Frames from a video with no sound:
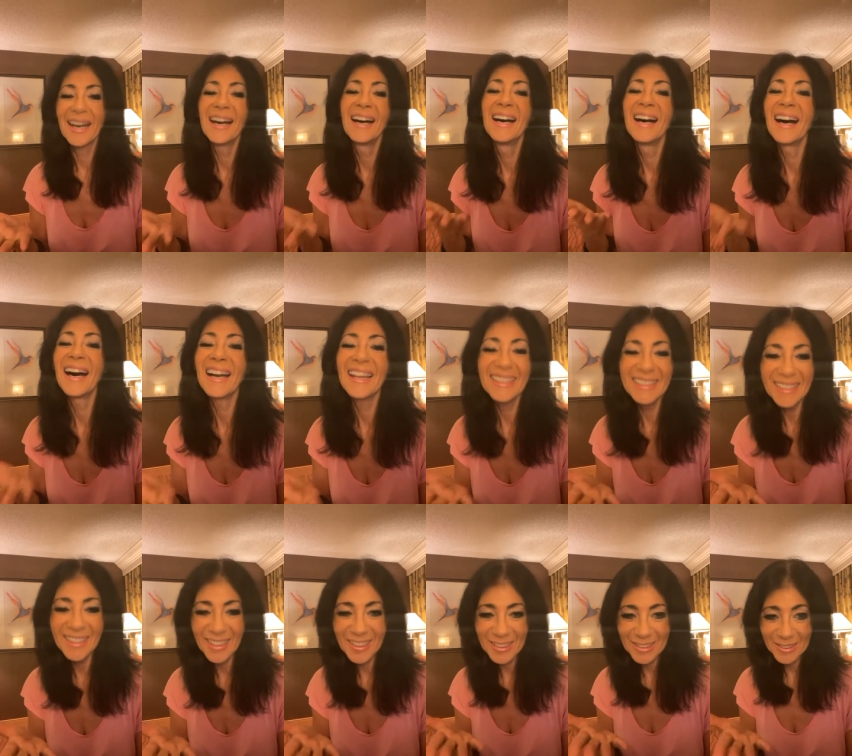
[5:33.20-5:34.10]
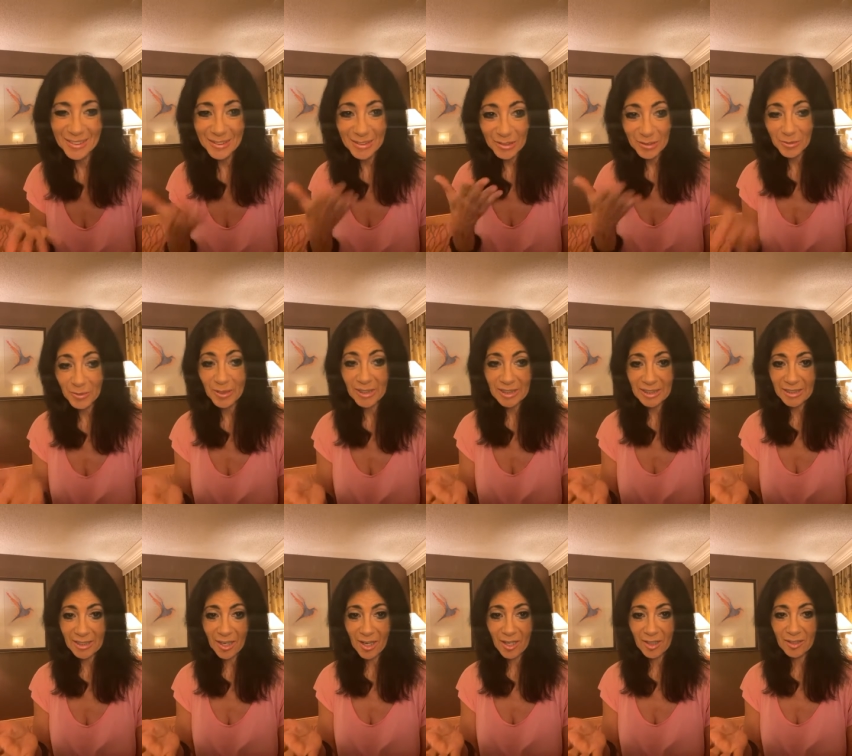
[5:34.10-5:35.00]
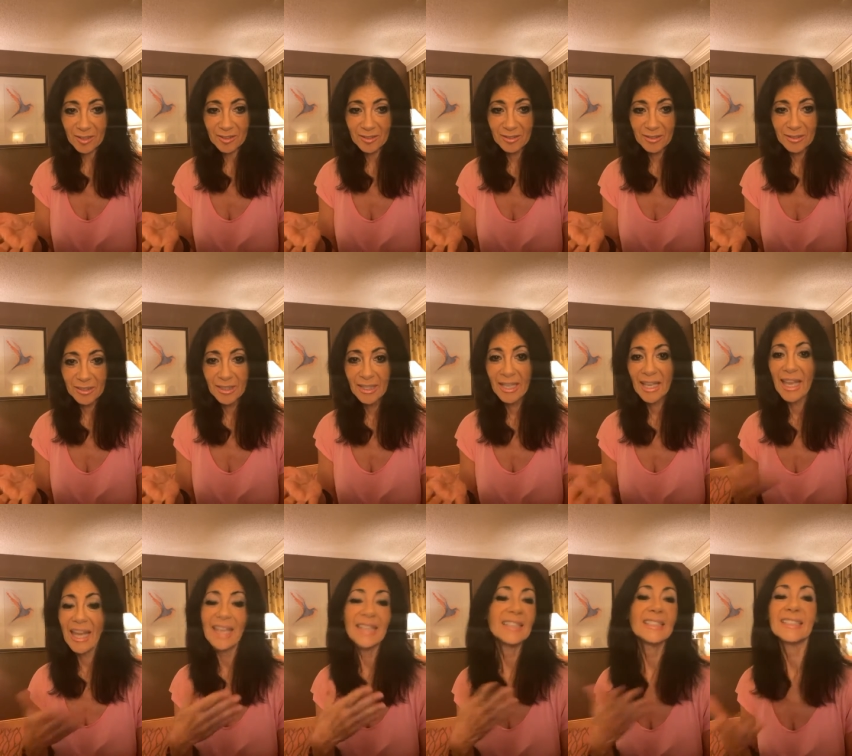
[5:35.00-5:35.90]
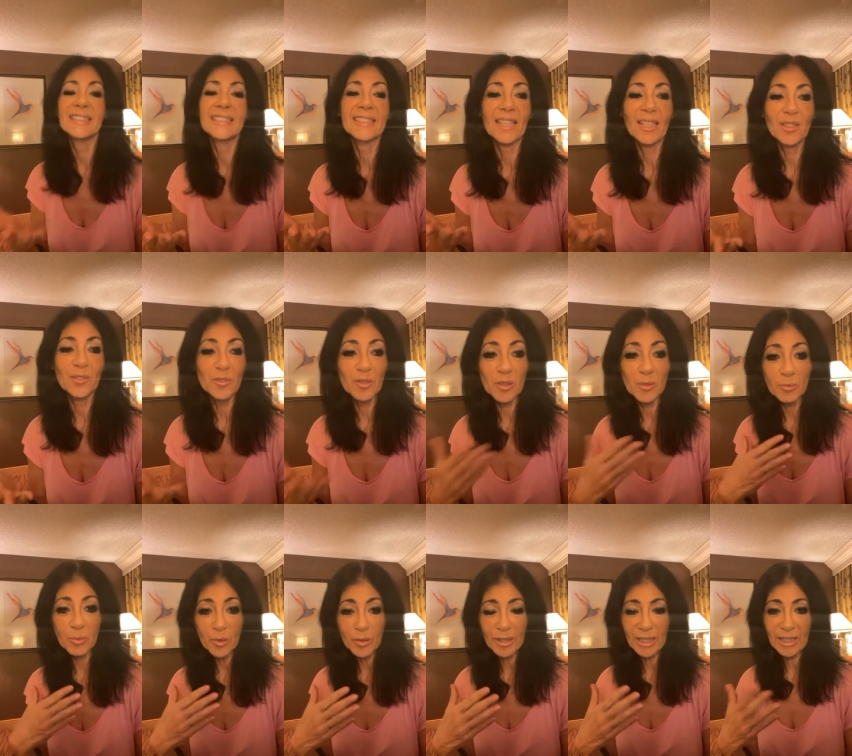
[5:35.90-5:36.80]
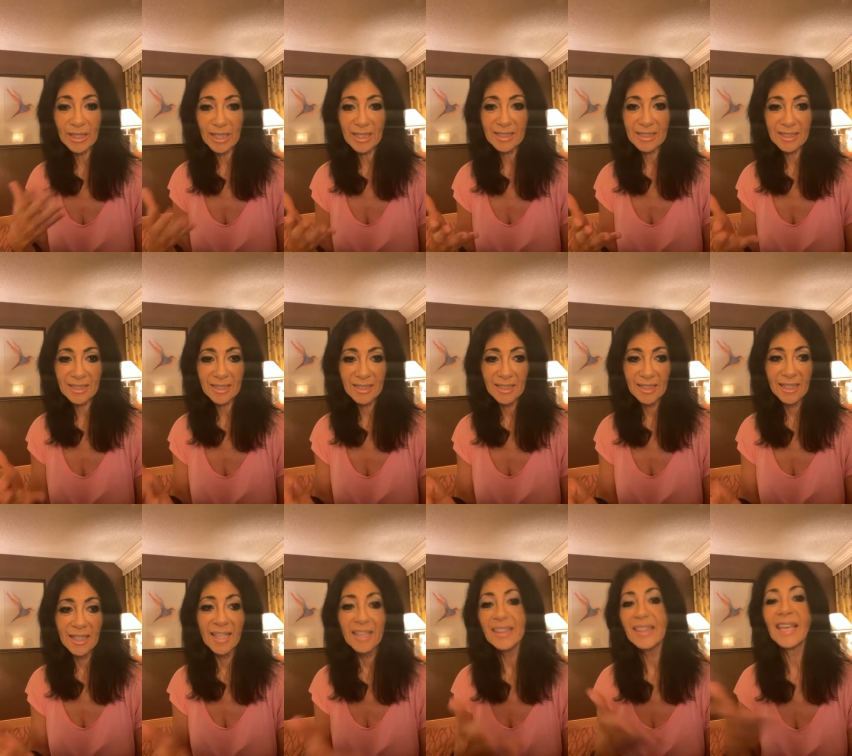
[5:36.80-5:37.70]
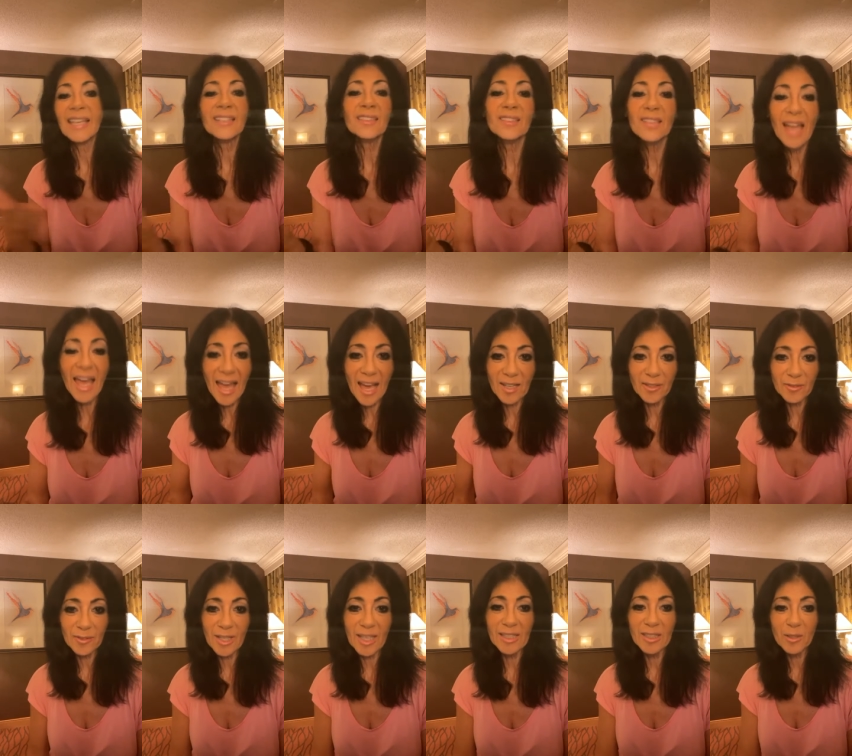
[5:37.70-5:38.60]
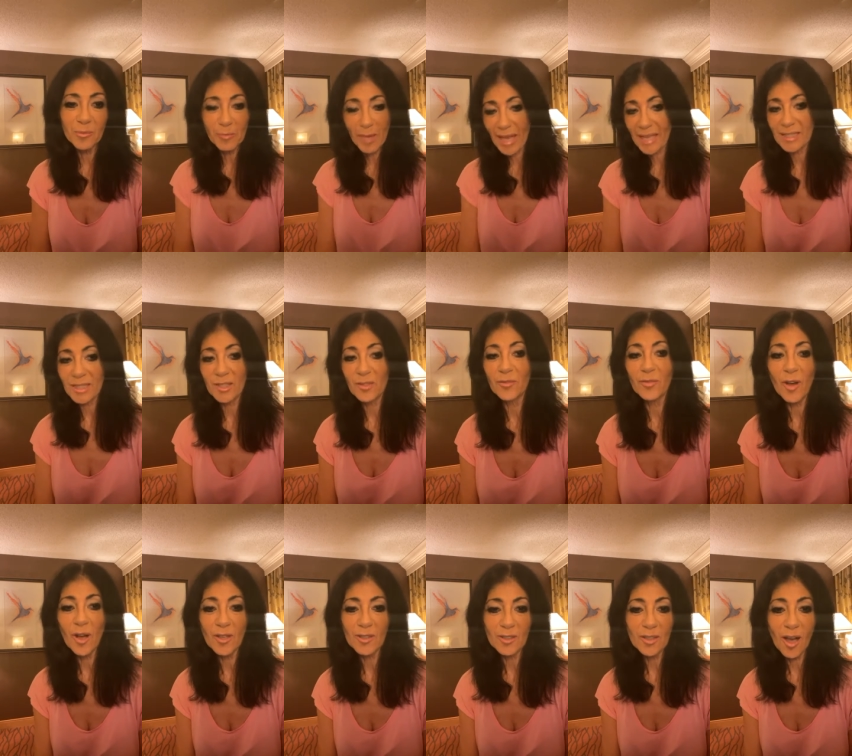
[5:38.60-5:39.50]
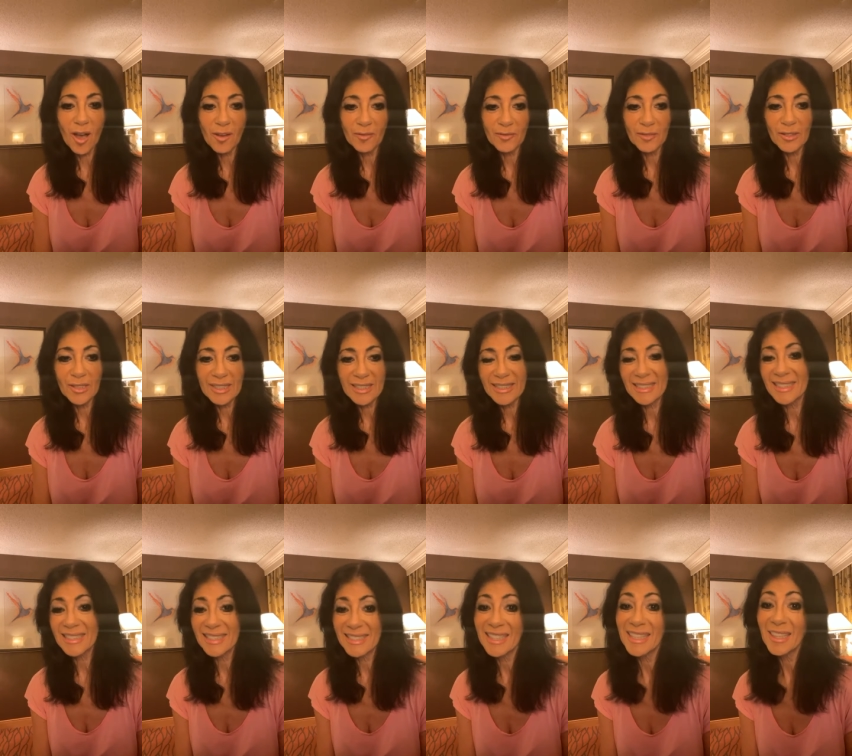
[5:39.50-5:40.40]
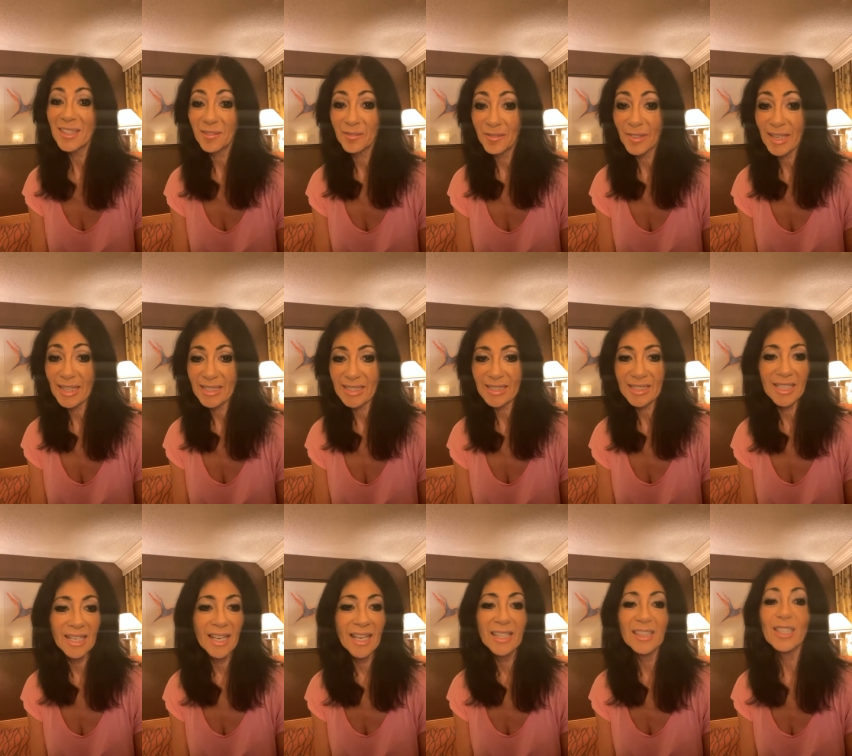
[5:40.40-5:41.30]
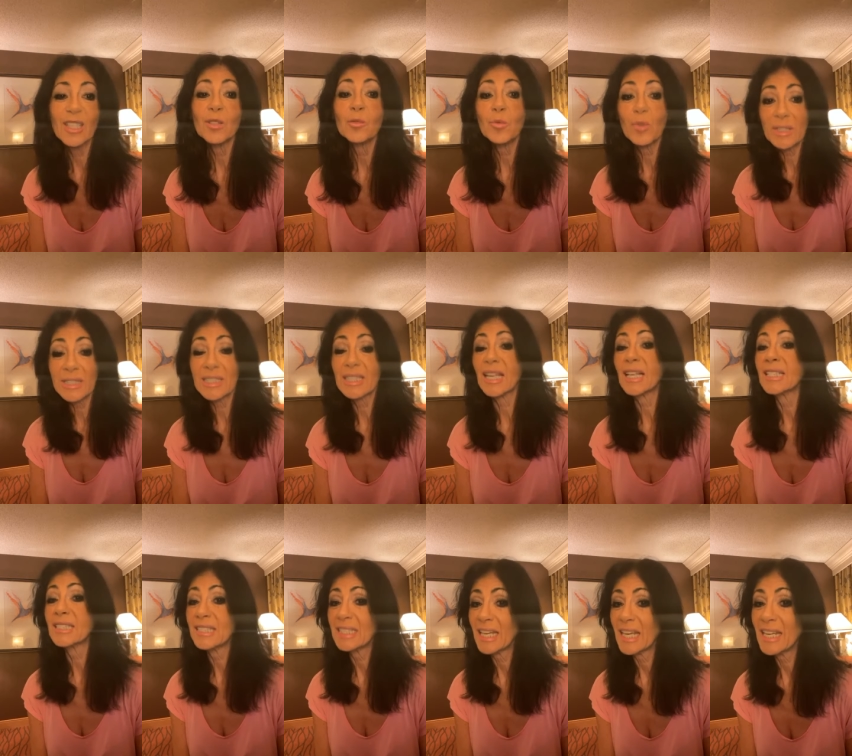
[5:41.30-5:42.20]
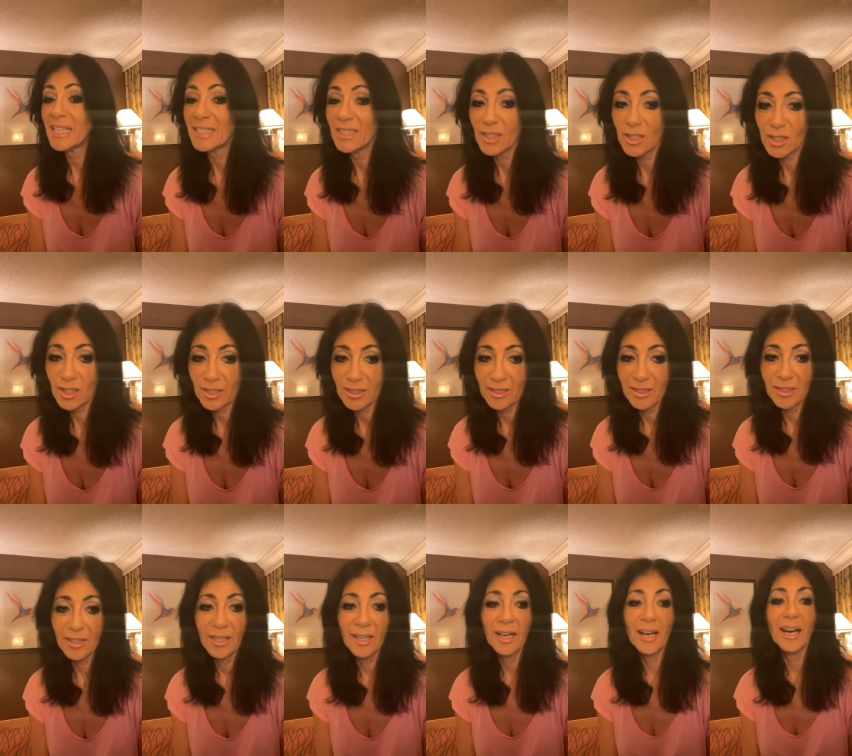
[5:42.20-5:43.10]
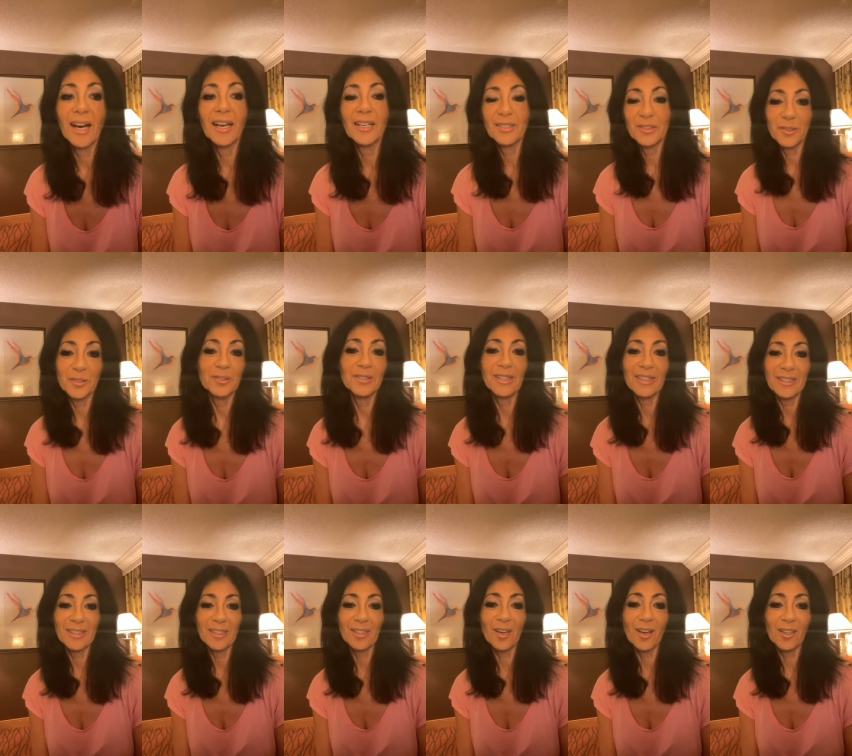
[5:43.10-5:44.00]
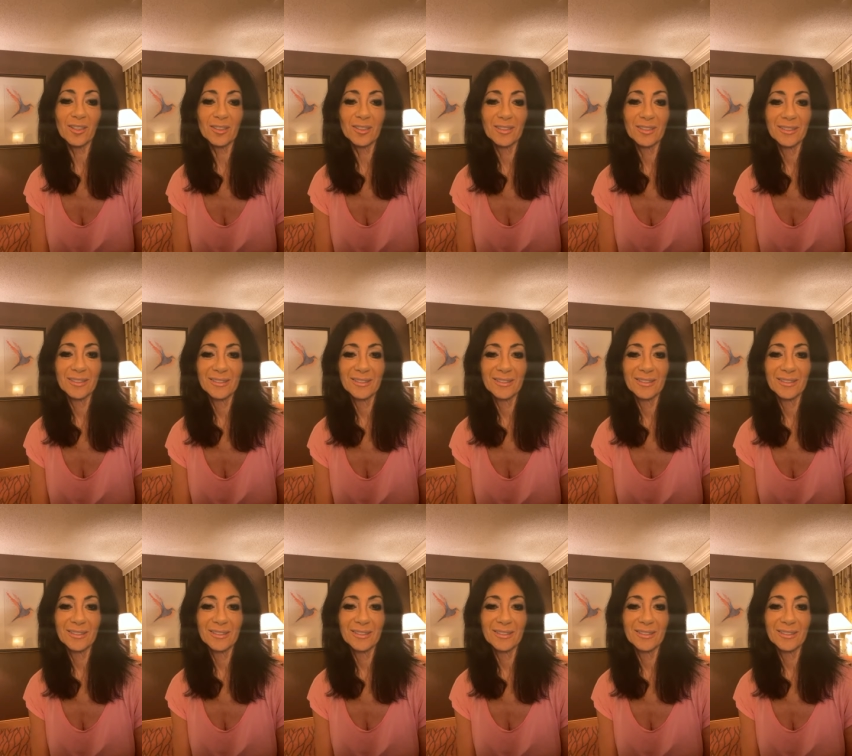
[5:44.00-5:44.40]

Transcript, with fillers: I know who you really are. And instead of spooking us, they laugh and the mask falls off for us to see the face that wants attention underneath it all.